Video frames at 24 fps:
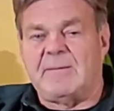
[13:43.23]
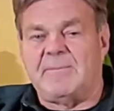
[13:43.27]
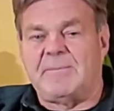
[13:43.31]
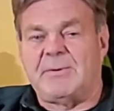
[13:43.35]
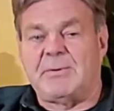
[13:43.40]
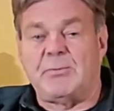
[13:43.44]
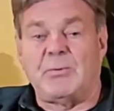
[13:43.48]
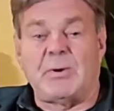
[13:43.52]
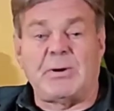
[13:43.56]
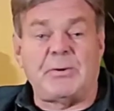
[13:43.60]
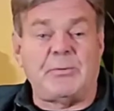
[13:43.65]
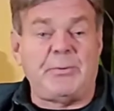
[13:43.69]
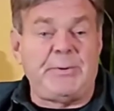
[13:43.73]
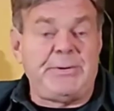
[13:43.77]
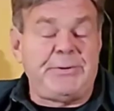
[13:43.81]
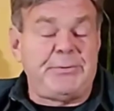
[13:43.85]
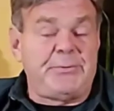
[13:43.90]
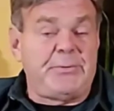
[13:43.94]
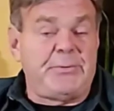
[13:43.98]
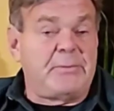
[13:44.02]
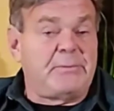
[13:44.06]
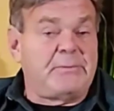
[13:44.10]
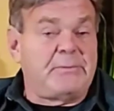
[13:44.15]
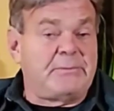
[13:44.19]
But what do we
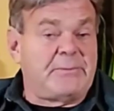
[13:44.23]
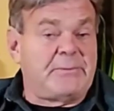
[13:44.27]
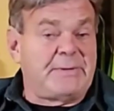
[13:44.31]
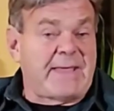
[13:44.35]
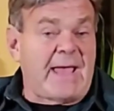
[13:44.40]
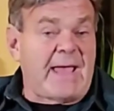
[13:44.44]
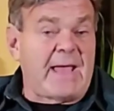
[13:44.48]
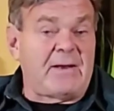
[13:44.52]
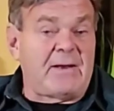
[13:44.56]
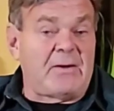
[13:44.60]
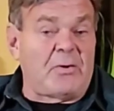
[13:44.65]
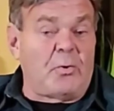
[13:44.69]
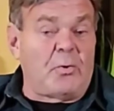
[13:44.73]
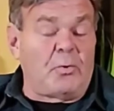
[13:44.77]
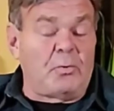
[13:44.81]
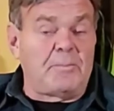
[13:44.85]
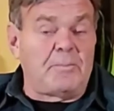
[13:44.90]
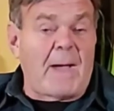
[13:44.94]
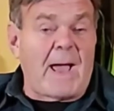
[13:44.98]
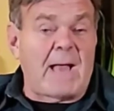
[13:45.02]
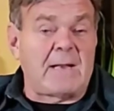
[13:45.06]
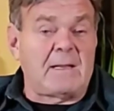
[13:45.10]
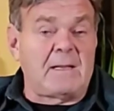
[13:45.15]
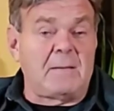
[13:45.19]
do with that
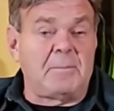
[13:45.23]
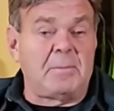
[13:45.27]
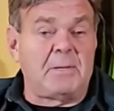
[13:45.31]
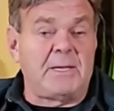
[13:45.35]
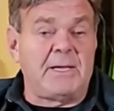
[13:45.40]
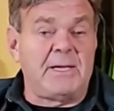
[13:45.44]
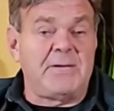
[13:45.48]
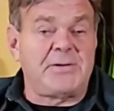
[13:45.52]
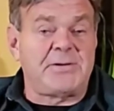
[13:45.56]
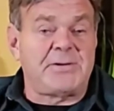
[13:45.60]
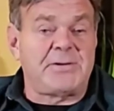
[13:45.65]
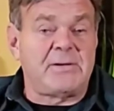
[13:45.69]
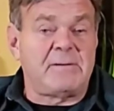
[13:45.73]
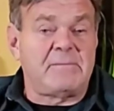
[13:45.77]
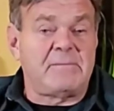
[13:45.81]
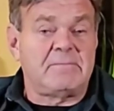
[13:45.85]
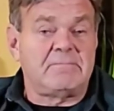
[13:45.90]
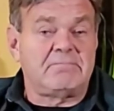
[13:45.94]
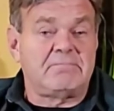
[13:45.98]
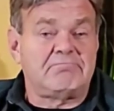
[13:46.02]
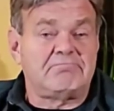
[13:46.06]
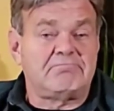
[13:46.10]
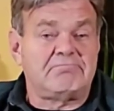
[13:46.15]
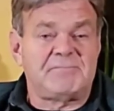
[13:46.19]
old bottle of bleach?
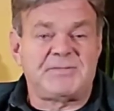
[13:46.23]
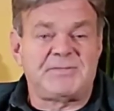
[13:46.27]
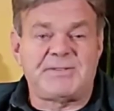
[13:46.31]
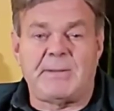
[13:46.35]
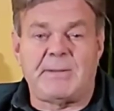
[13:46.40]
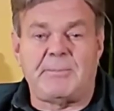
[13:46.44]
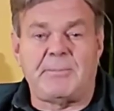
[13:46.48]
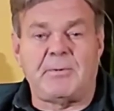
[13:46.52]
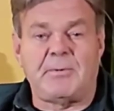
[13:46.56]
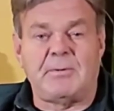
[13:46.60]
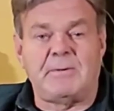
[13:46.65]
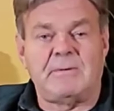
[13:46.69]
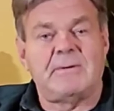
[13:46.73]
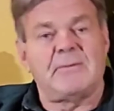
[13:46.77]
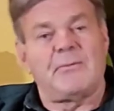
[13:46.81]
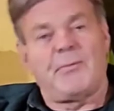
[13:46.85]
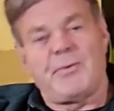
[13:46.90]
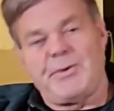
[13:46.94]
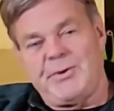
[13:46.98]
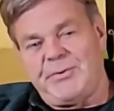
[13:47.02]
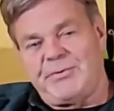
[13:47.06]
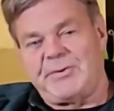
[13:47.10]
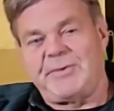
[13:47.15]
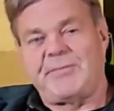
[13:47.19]
Simple.
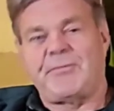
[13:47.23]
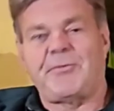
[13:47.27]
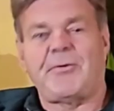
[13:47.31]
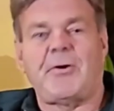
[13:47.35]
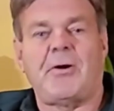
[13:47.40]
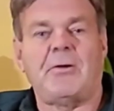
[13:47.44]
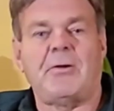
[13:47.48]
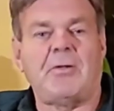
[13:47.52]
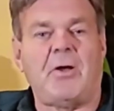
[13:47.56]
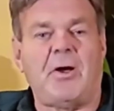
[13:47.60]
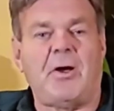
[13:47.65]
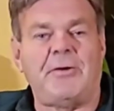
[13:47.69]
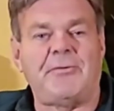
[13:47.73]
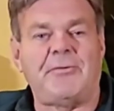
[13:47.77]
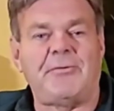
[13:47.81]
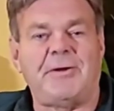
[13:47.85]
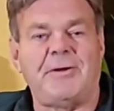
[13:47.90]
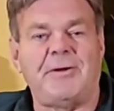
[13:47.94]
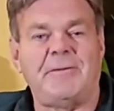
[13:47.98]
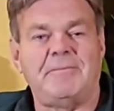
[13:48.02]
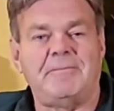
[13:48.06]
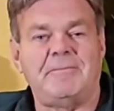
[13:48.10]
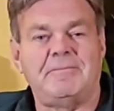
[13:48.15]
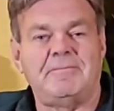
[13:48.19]
We use it for our
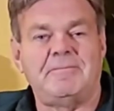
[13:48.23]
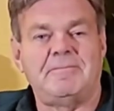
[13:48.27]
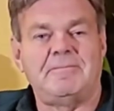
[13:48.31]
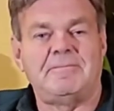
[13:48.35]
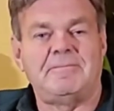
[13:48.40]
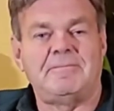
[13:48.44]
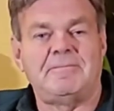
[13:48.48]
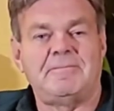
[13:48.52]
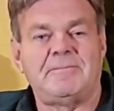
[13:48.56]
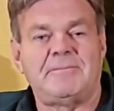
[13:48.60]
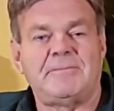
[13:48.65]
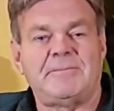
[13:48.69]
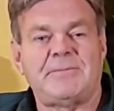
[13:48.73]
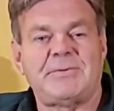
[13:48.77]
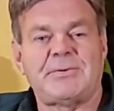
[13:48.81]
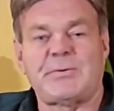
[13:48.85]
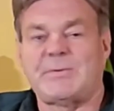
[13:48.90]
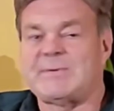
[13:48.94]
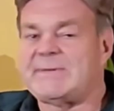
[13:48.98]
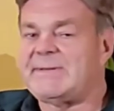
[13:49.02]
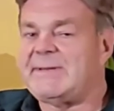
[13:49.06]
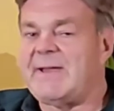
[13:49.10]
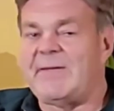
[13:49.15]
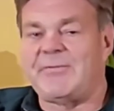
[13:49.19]
laundry.
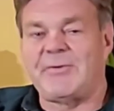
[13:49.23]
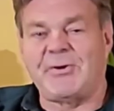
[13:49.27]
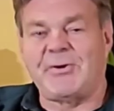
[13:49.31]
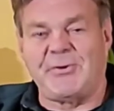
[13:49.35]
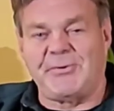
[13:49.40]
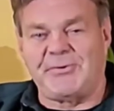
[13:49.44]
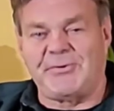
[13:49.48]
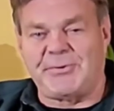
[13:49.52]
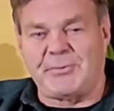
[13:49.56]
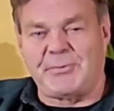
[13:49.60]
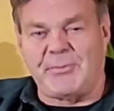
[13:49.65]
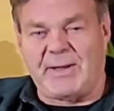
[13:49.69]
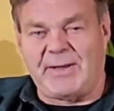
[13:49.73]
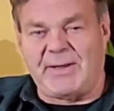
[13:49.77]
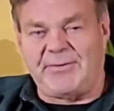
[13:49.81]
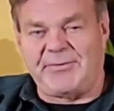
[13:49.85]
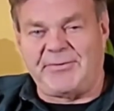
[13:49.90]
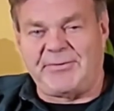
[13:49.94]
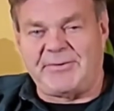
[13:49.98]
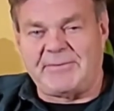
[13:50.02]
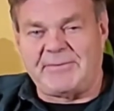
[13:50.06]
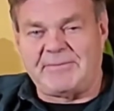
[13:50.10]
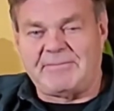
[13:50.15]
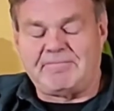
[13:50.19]
So it never goes to
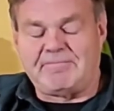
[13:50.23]
waste.